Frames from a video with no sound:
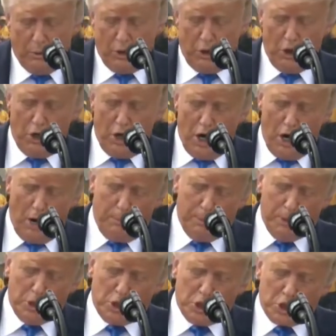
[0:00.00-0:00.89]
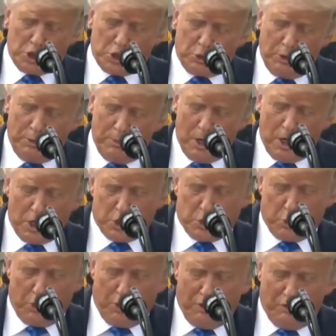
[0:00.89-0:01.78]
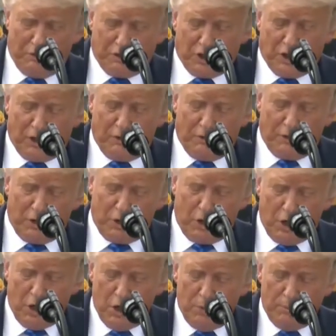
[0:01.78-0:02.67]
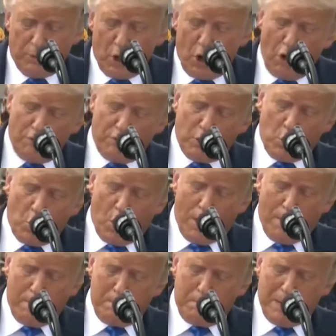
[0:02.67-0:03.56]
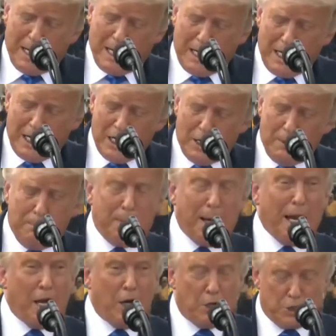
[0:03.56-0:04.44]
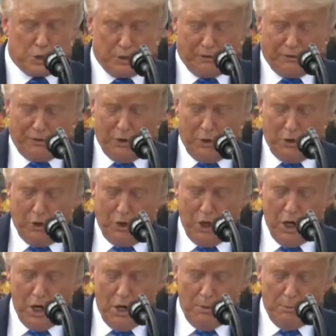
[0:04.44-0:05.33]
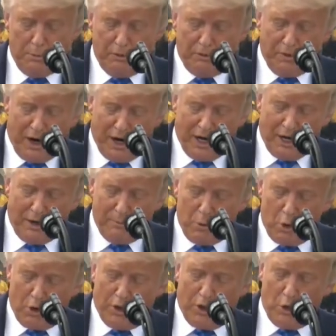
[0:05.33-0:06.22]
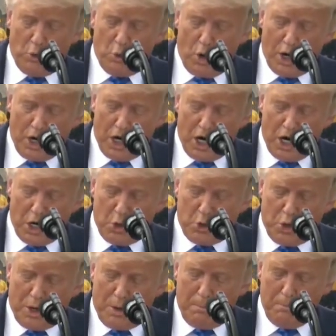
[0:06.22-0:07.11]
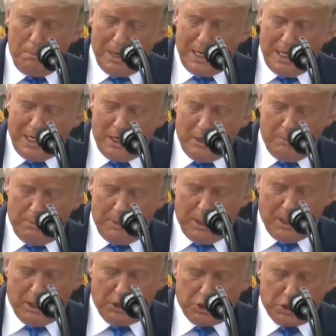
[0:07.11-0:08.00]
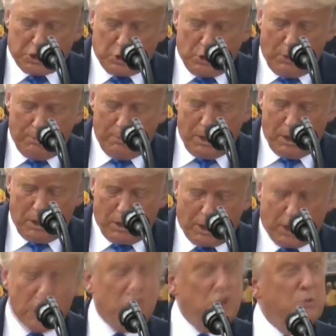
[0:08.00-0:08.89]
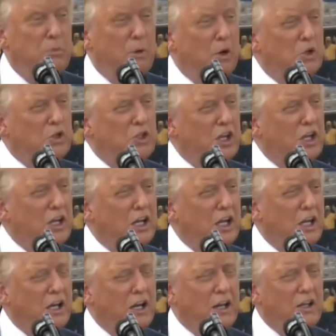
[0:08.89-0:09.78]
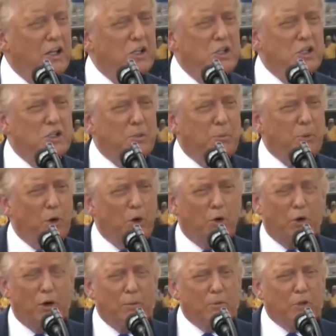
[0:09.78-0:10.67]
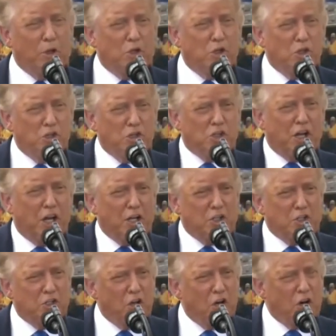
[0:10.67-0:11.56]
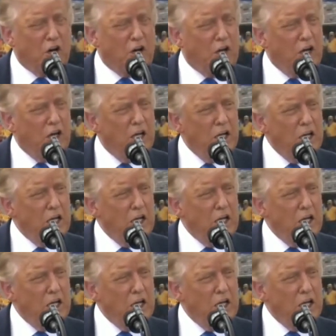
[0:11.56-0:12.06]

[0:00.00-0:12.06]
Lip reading: With your help, in just 3 months, we've delivered over 1 billion pounds of food, providing more than 100 million meals to Americans most in need. And this is a program that just got started.